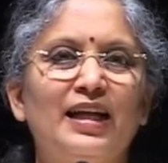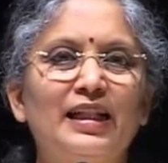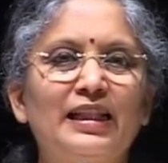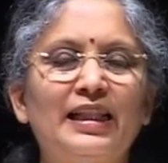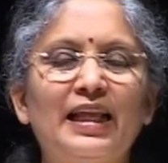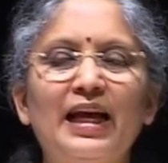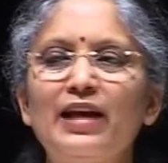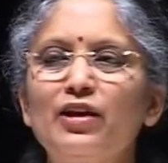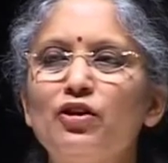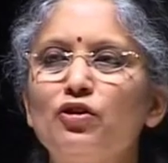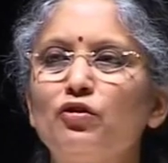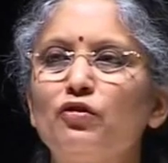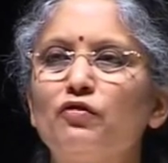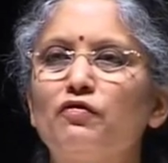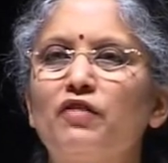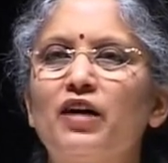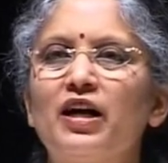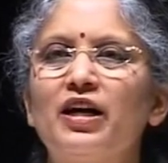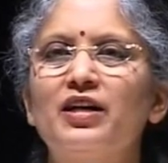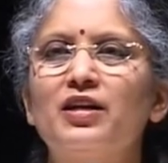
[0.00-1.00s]
And then you'll
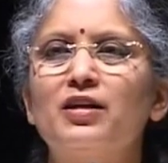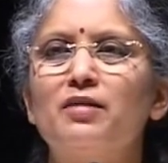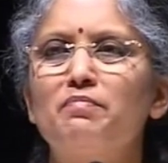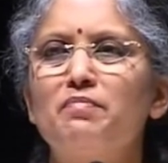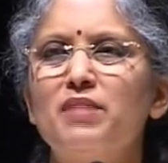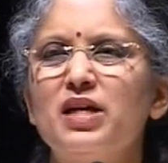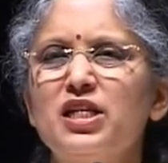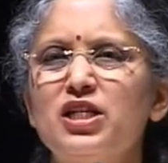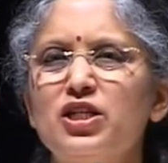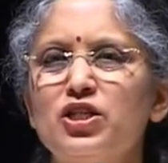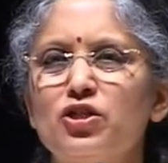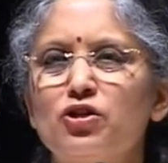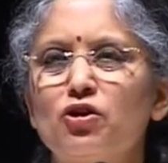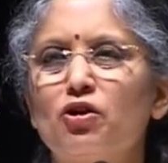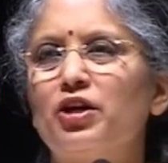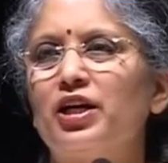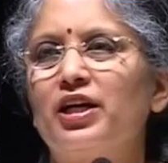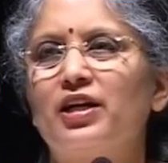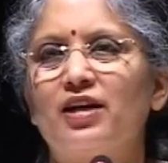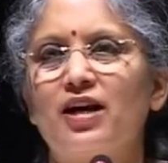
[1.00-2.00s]
find a
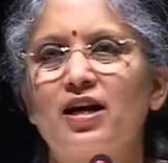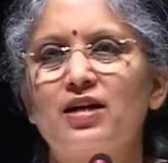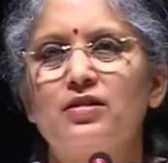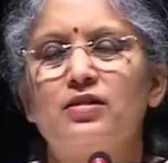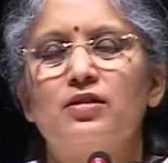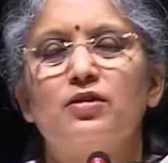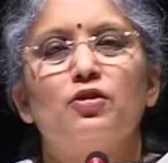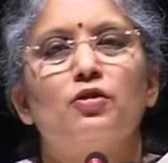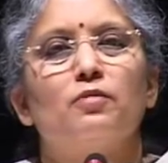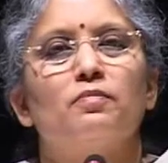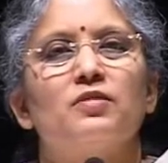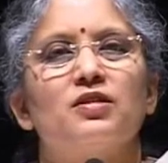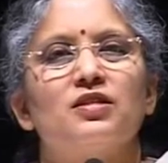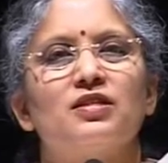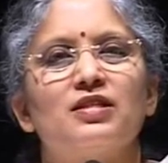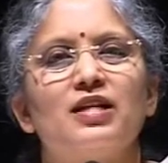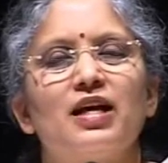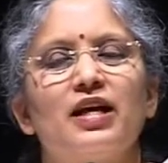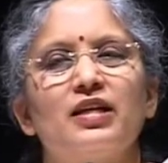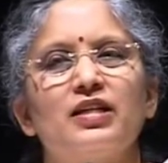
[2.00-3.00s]
meteoric rise in your
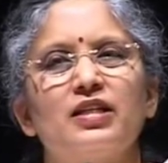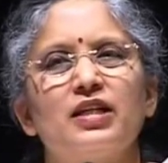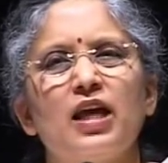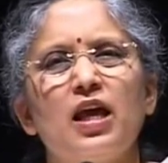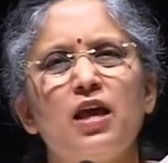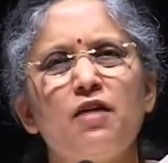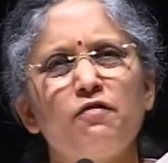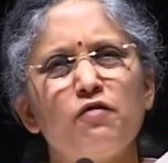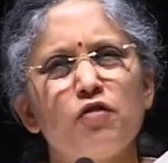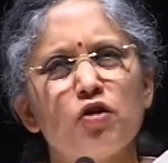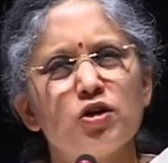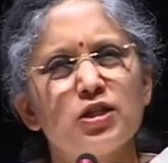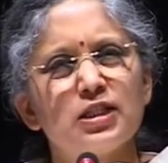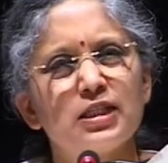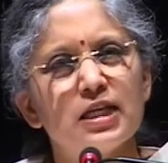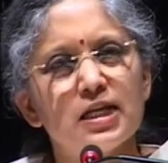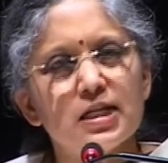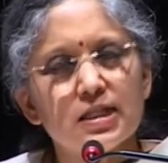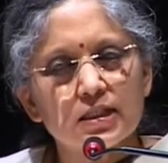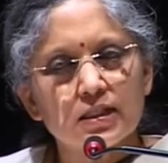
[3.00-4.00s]
personality. If you're
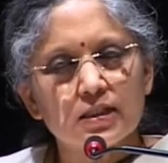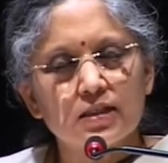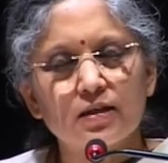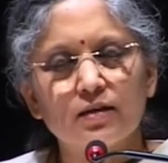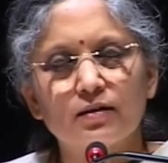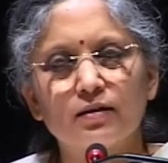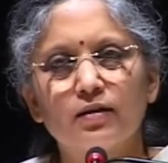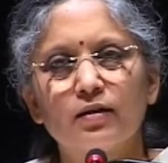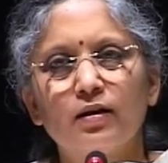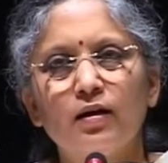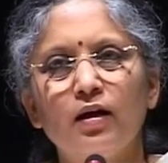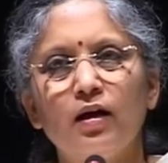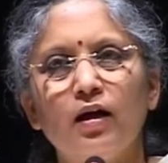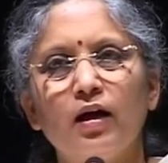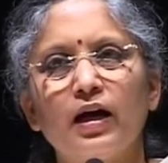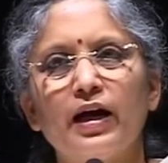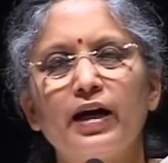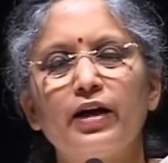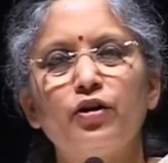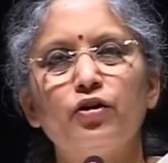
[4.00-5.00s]
sincere
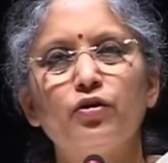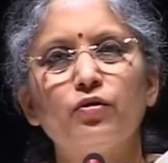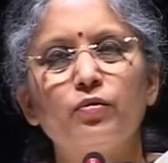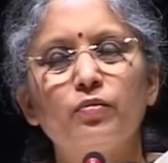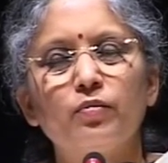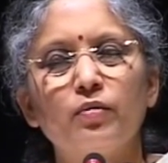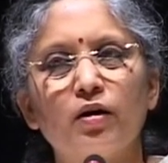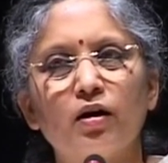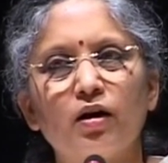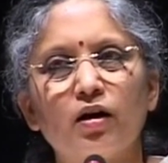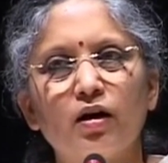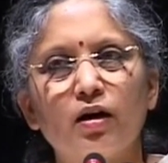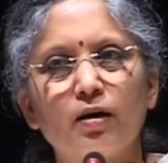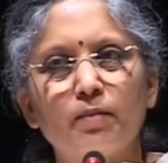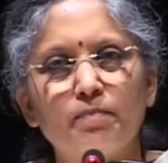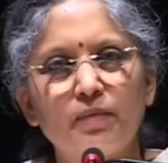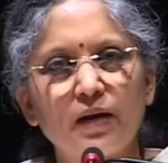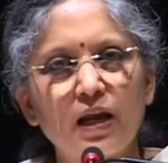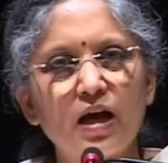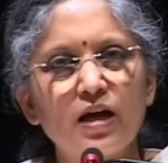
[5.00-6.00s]
and you
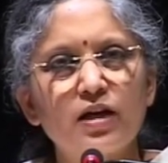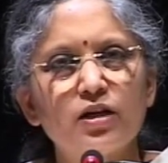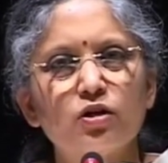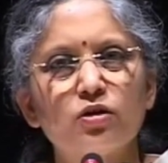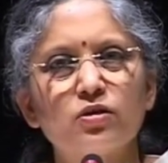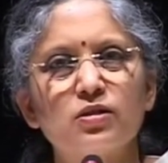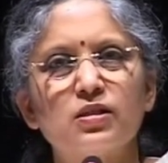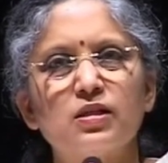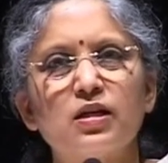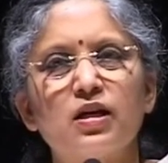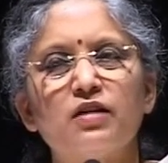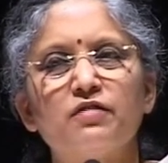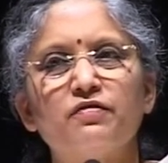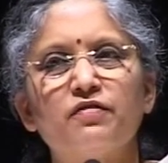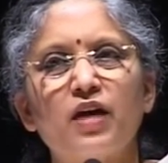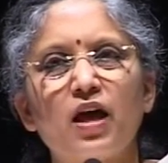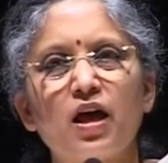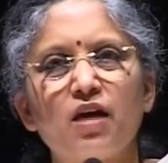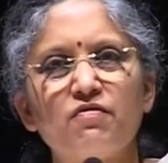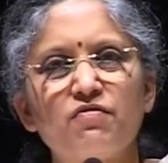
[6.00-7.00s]
apply
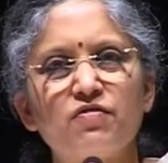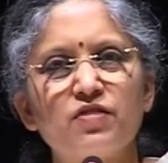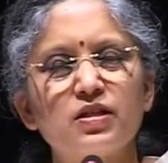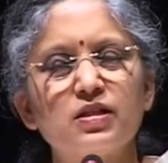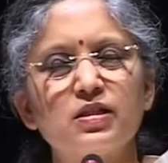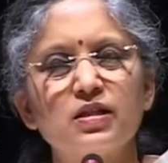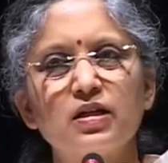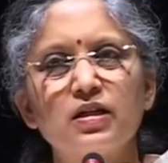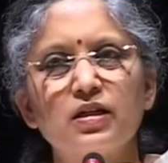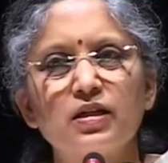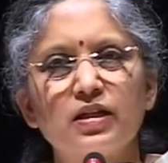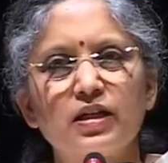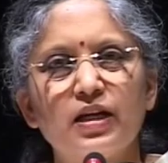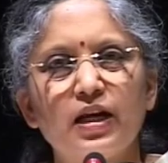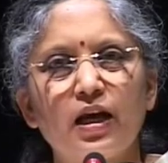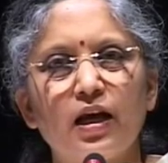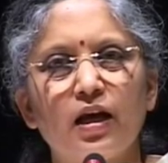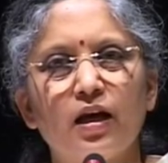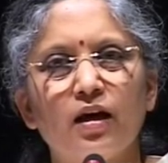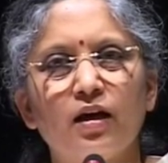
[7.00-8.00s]
yourself every single
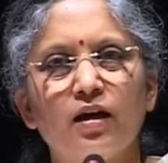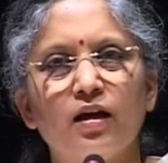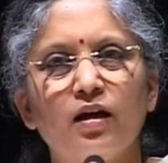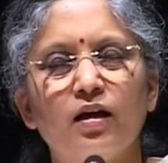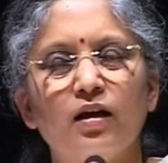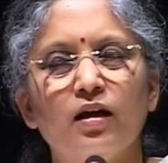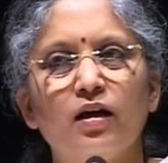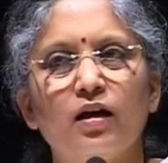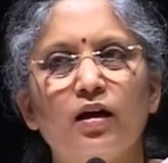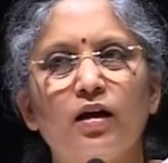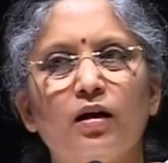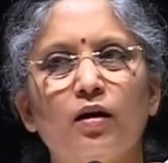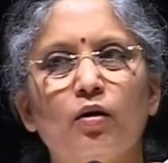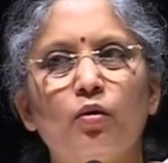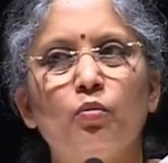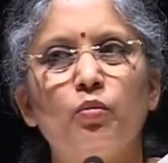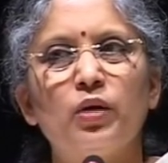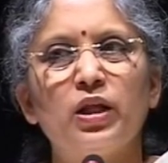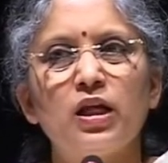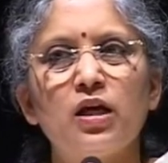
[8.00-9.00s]
day,
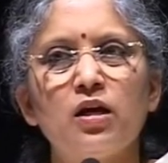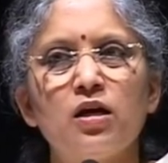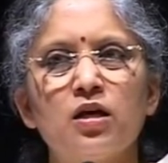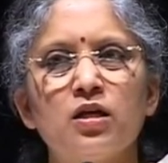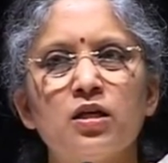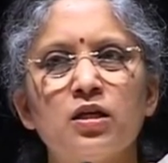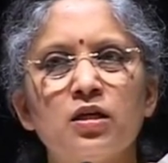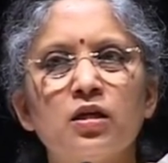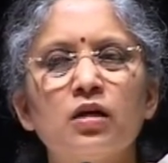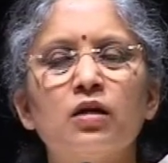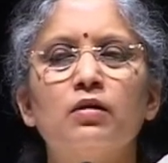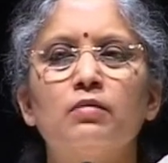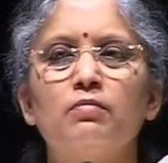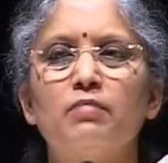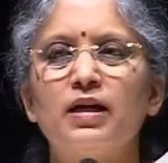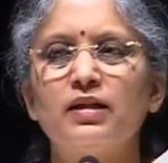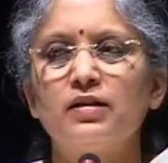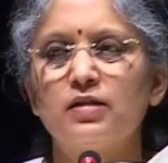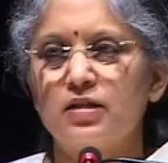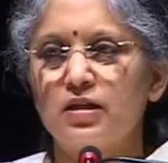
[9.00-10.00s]
within a year,
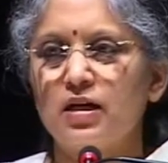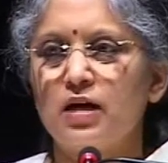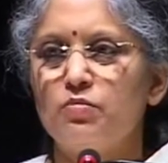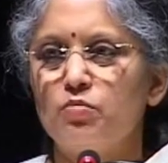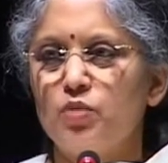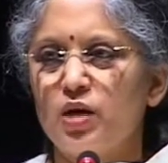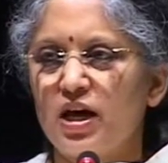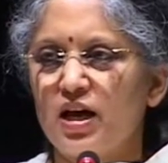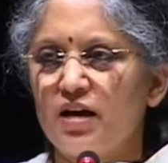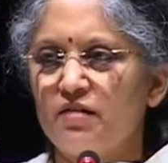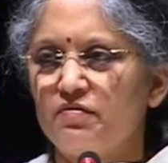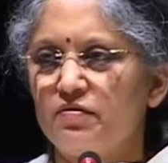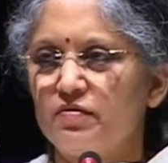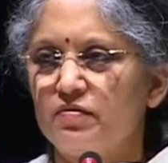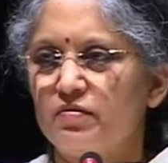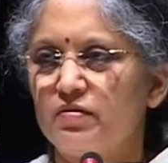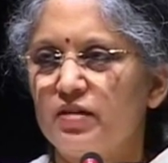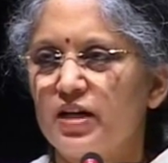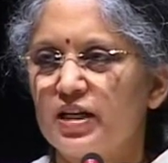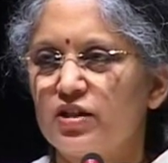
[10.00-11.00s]
by the time we have
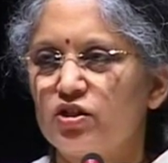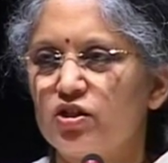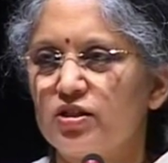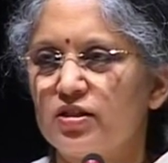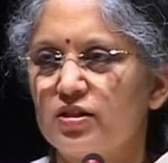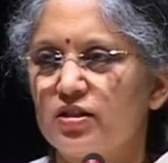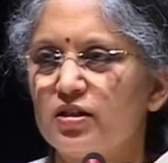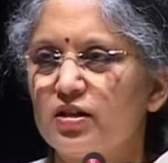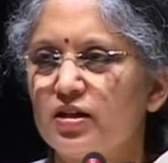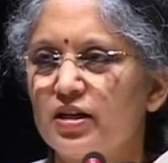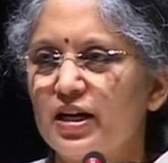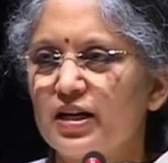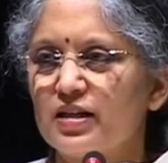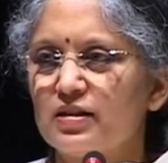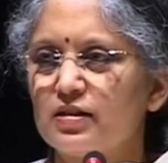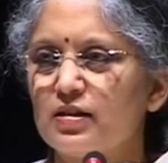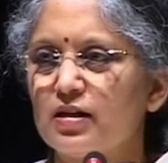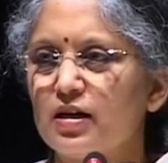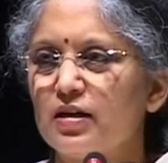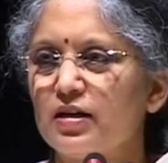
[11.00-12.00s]
lectures here
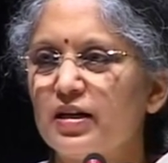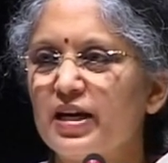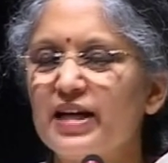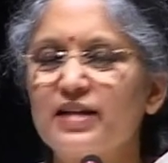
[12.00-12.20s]
next